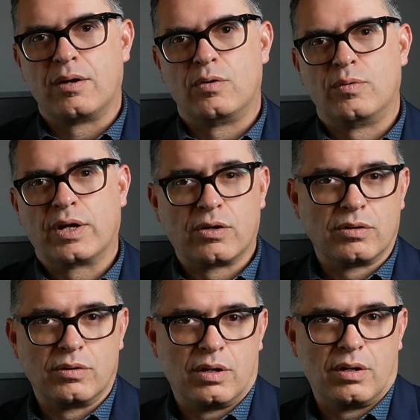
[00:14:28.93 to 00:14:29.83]

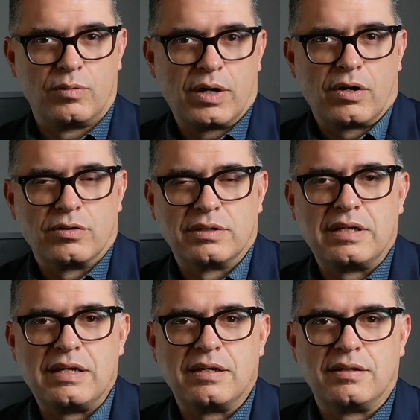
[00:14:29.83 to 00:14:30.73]
record
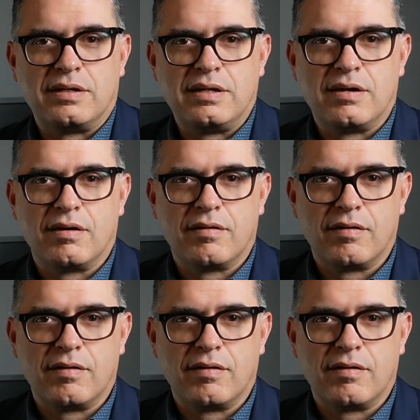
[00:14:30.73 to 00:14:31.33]
the